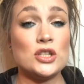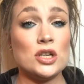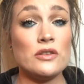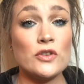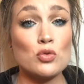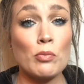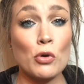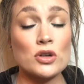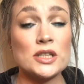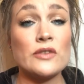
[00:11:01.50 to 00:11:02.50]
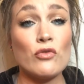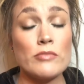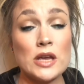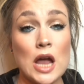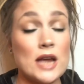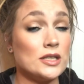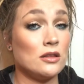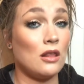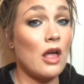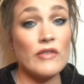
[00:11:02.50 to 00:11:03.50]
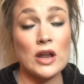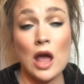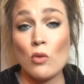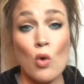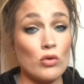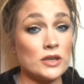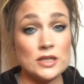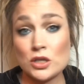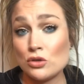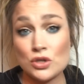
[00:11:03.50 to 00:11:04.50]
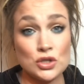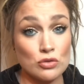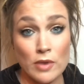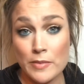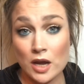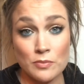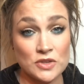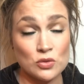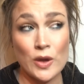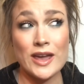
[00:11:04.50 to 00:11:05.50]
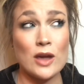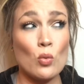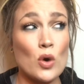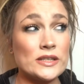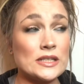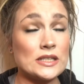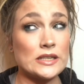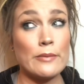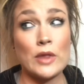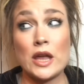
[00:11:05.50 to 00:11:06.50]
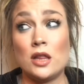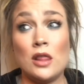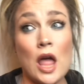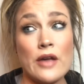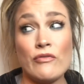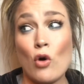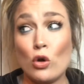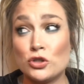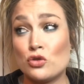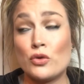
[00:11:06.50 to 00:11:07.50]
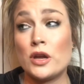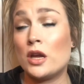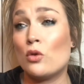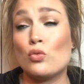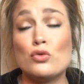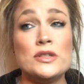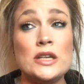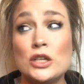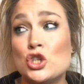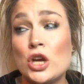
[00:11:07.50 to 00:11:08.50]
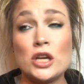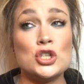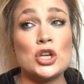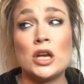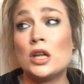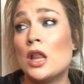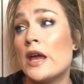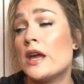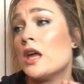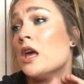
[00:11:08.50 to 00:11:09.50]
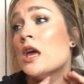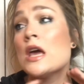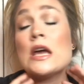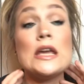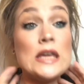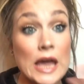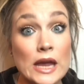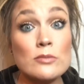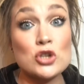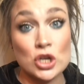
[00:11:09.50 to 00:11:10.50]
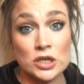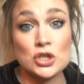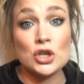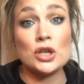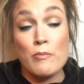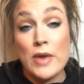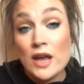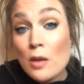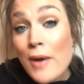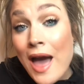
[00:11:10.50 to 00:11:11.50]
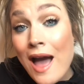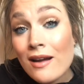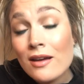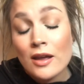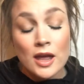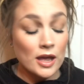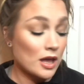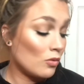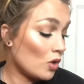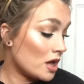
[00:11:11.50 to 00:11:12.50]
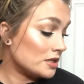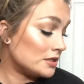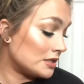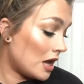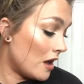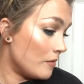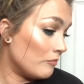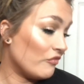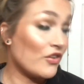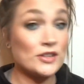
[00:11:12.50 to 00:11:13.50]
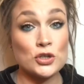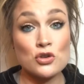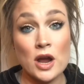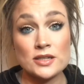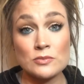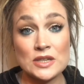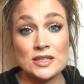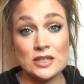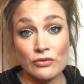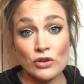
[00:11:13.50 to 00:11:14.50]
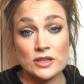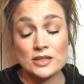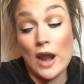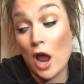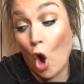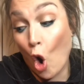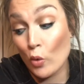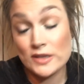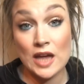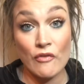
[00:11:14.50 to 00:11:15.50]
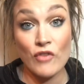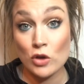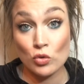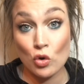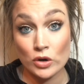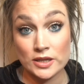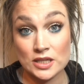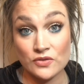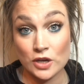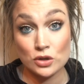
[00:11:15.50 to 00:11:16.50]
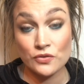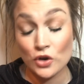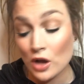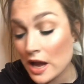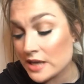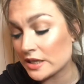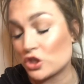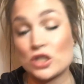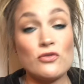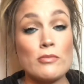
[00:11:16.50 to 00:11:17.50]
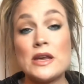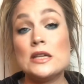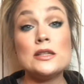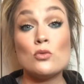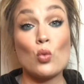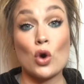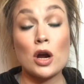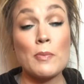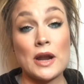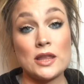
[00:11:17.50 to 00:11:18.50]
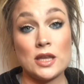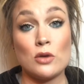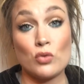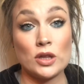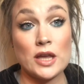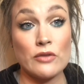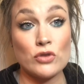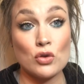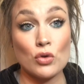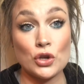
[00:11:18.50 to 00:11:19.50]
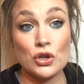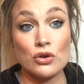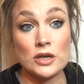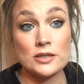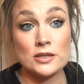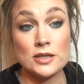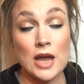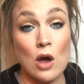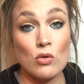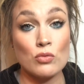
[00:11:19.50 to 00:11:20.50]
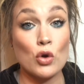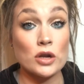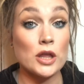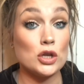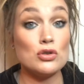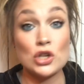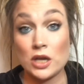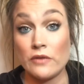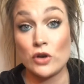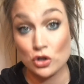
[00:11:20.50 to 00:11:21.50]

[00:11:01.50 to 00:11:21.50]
individual person. For me, I didn't love it. I won't continue to do my makeup this way. It wasn't some like life-altering, routine-changing, like game-changing makeup hack. It was fun to try something different. And I always have fun recording these videos for you guys. It's just for me, it didn't work. But I think really if you were curious to see how it would work, that you should give it a